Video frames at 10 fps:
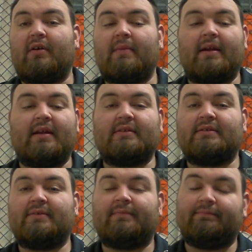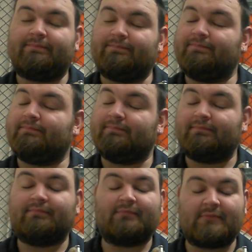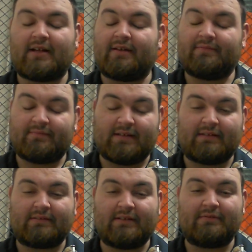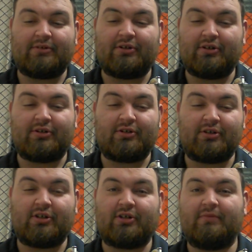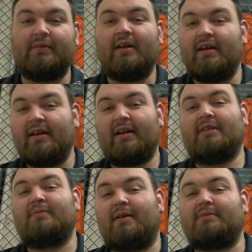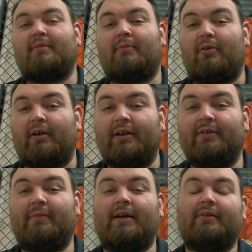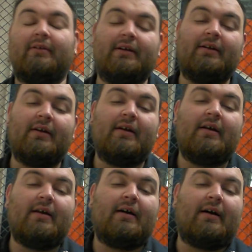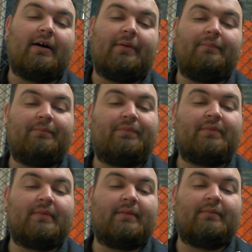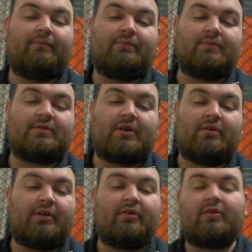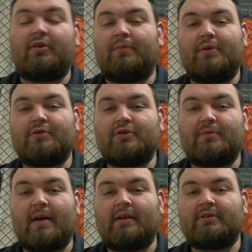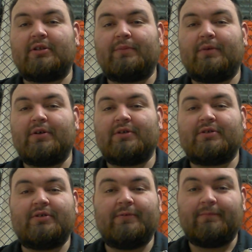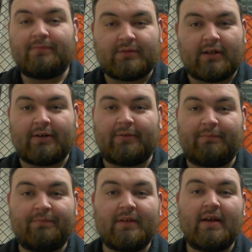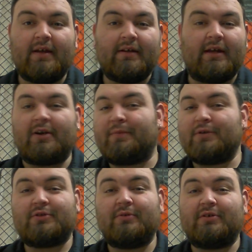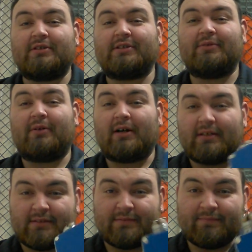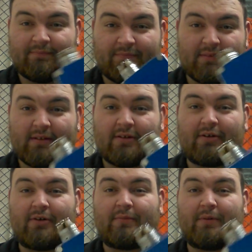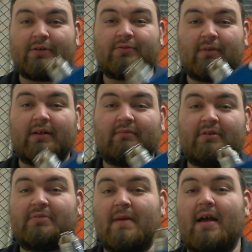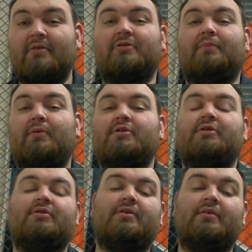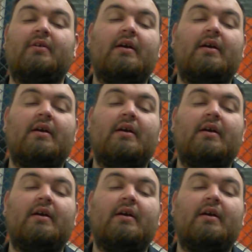I mean, it's okay. Yeah, good. And that's my Mario, by the way. So you're only going to push what your battery's going to push. So you ain't going to push 260 watts. You're going to push what this battery's going to push it to.